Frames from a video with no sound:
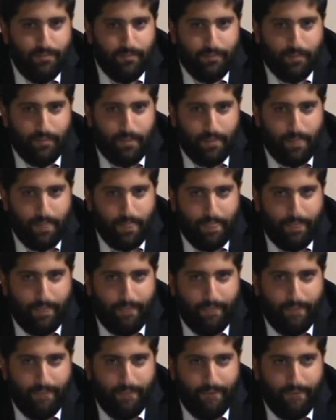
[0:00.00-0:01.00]
lucky. I don't know.
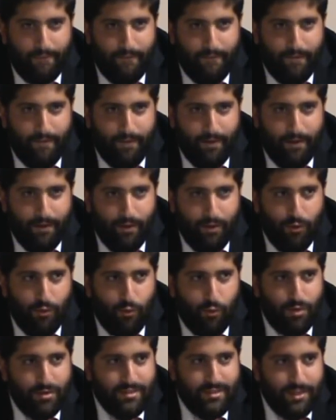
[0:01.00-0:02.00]

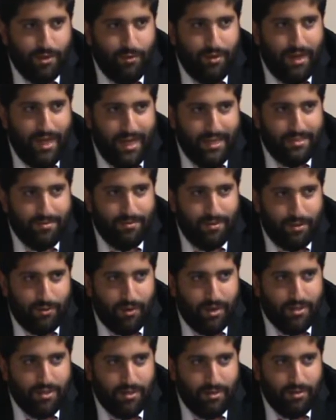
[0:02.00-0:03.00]
But when someone asks me a
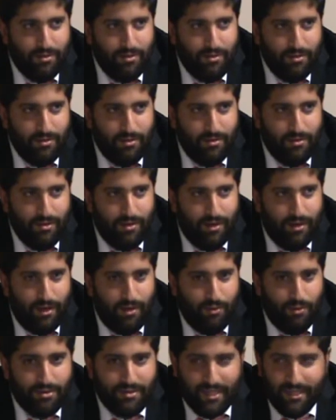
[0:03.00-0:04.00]
question,
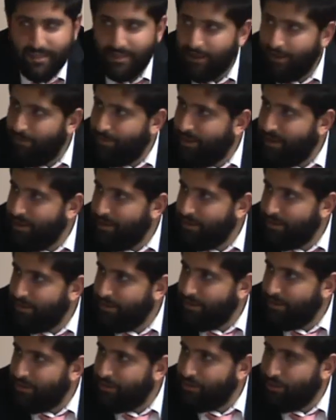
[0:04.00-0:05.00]
I once asked our
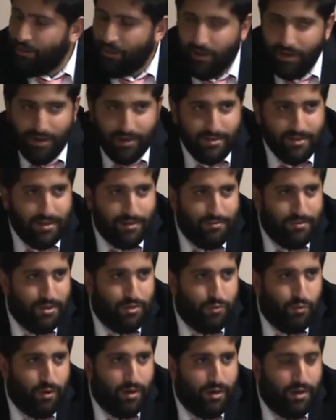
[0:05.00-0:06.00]
parents, it's so long that somebody's,